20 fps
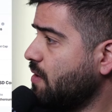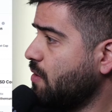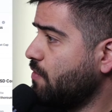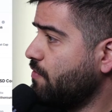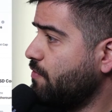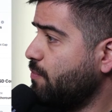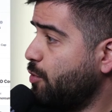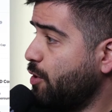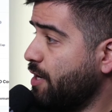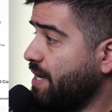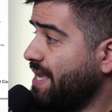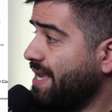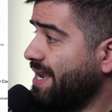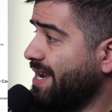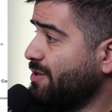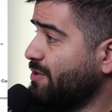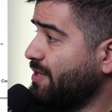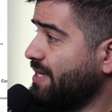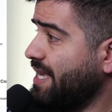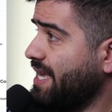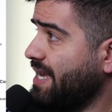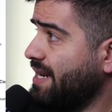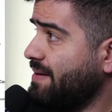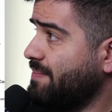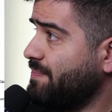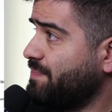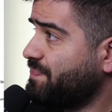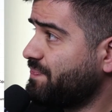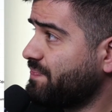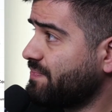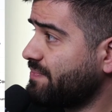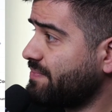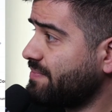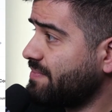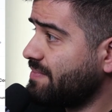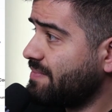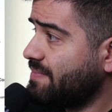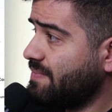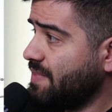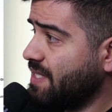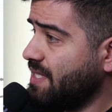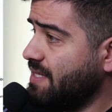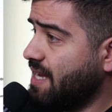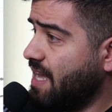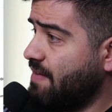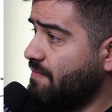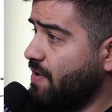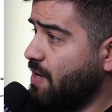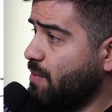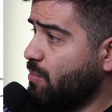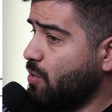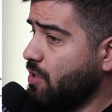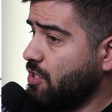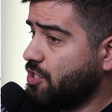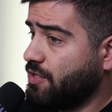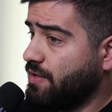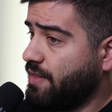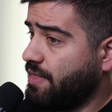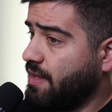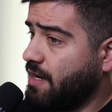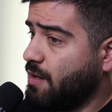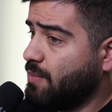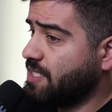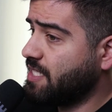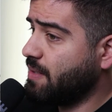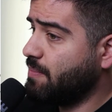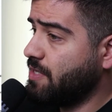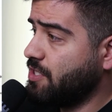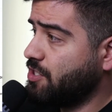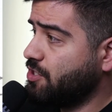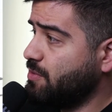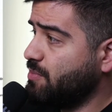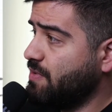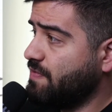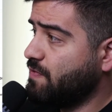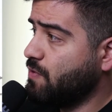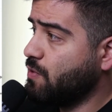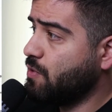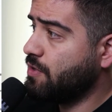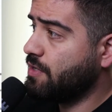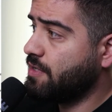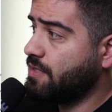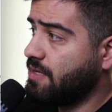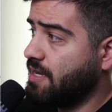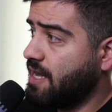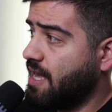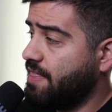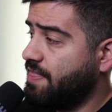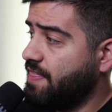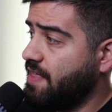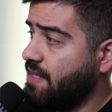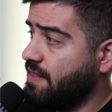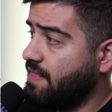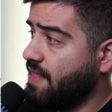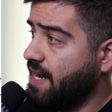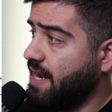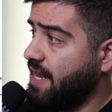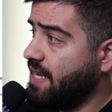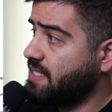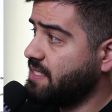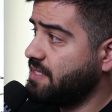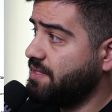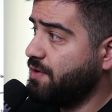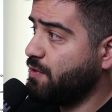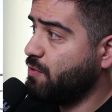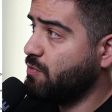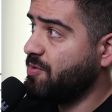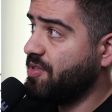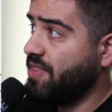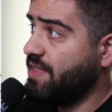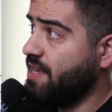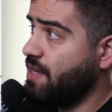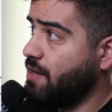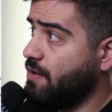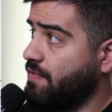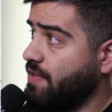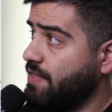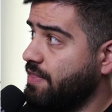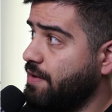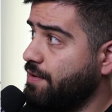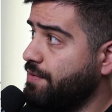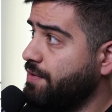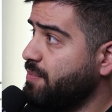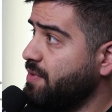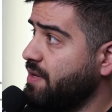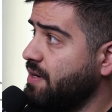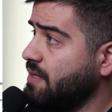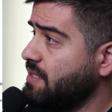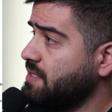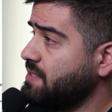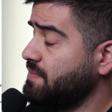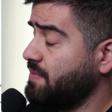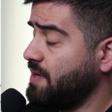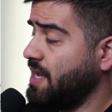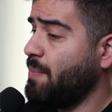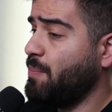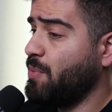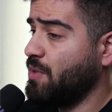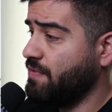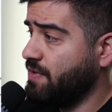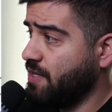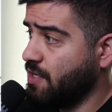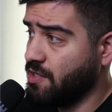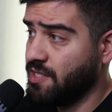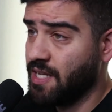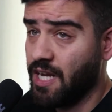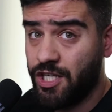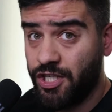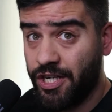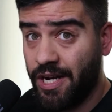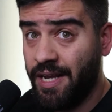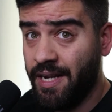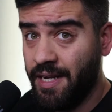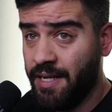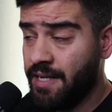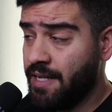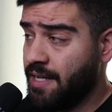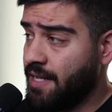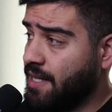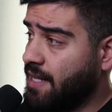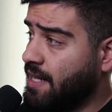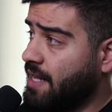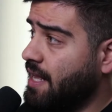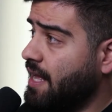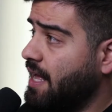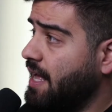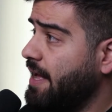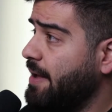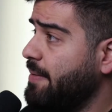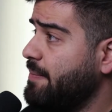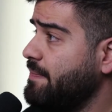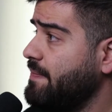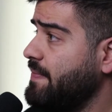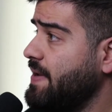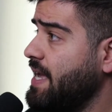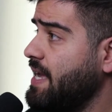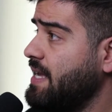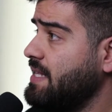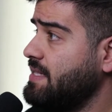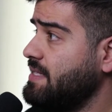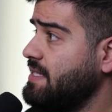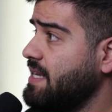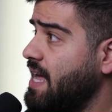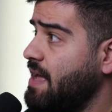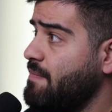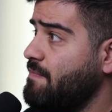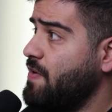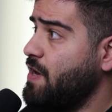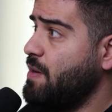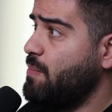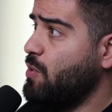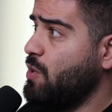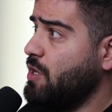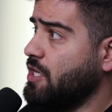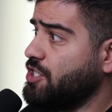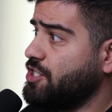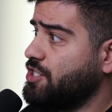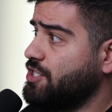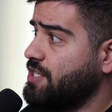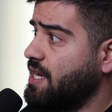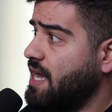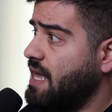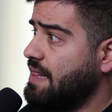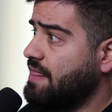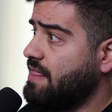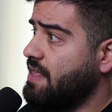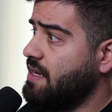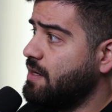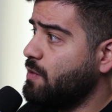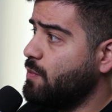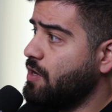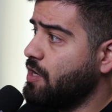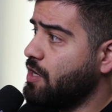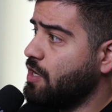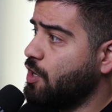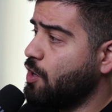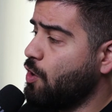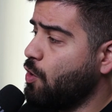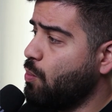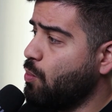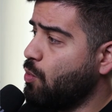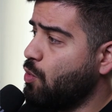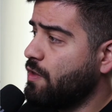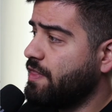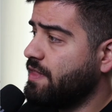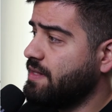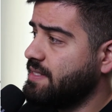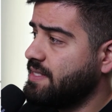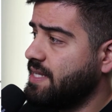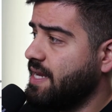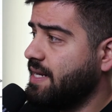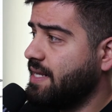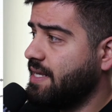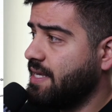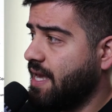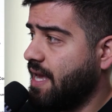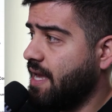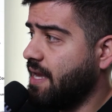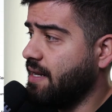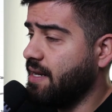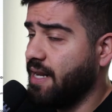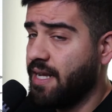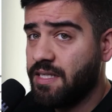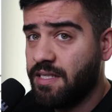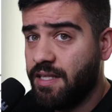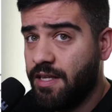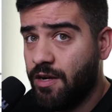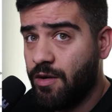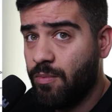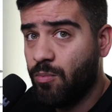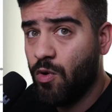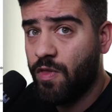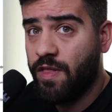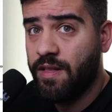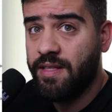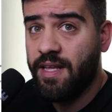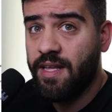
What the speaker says: of breaking out again. I'm very bullish on Ethereum, as I mentioned before. I think the next year will be the year of Ethereum, the next couple of years actually. And I'm very bullish. I think we're going to go more than 10K next year, more than